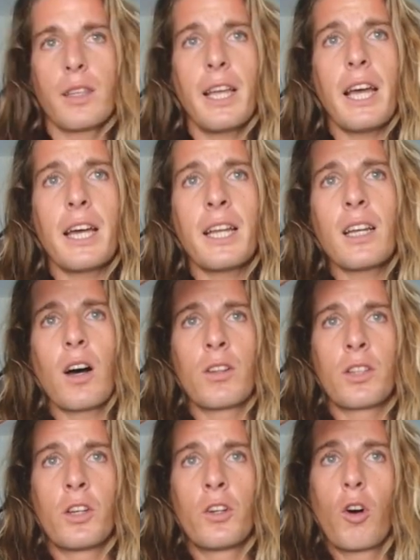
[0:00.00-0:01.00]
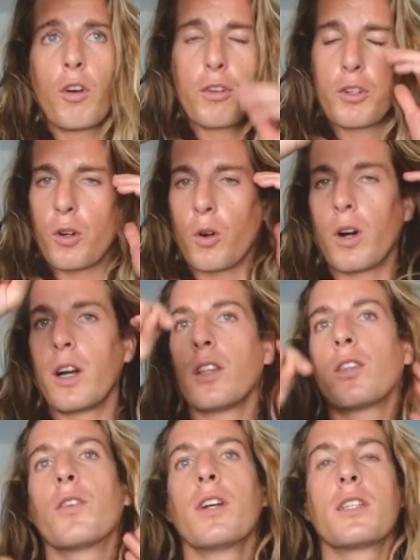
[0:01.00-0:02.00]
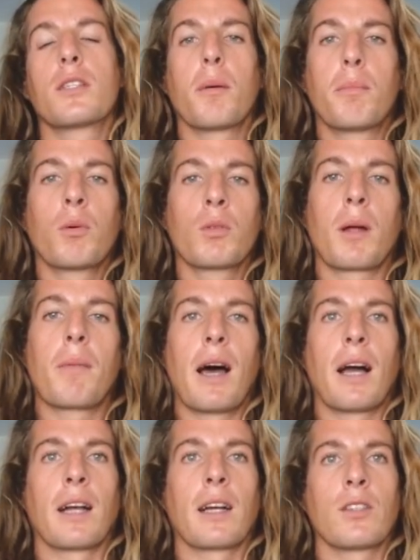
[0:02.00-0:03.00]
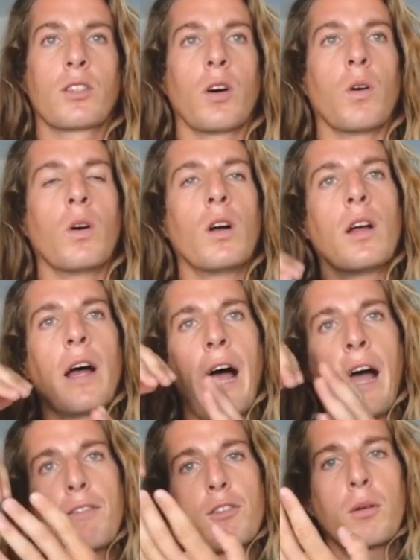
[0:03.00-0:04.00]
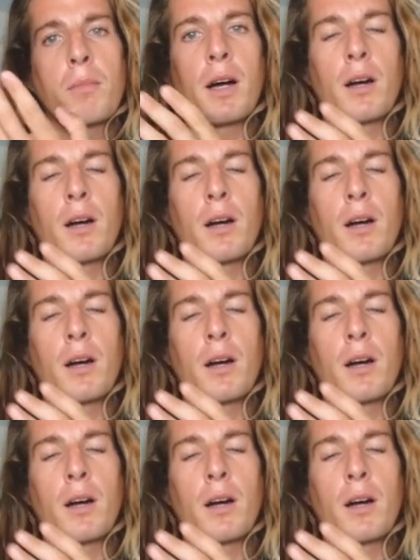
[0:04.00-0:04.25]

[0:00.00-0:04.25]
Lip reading: Then, on the north shore, there is Punta Blanca. So, after